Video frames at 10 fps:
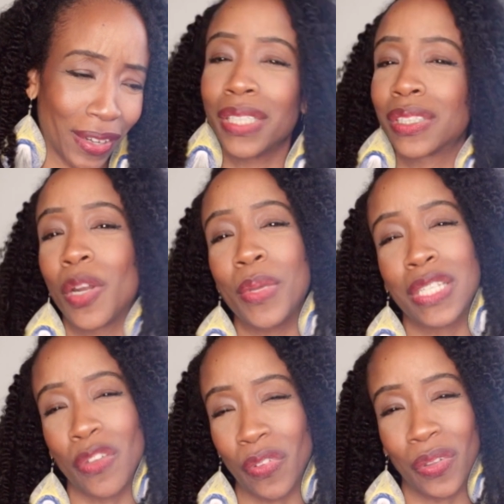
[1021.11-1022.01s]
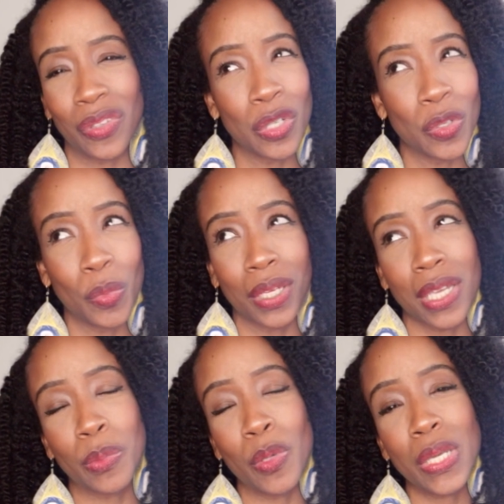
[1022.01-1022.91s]
It's going to be difficult too
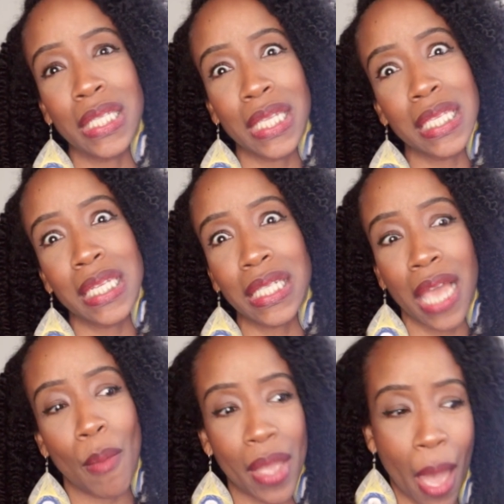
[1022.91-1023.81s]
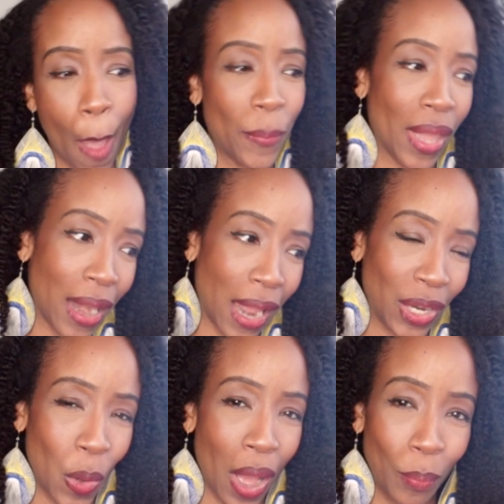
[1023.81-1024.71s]
because spooky season is coming up, and I
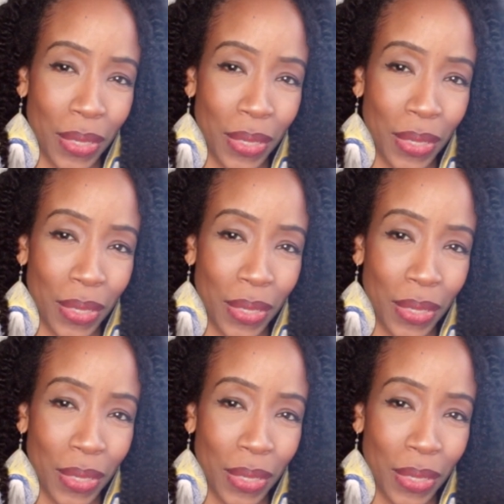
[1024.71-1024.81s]
know I'll